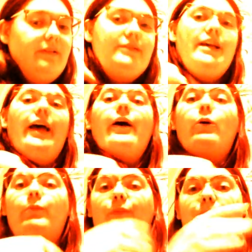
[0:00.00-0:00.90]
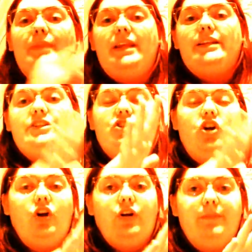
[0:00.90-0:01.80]
to help me
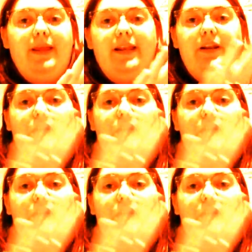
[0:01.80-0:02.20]
determine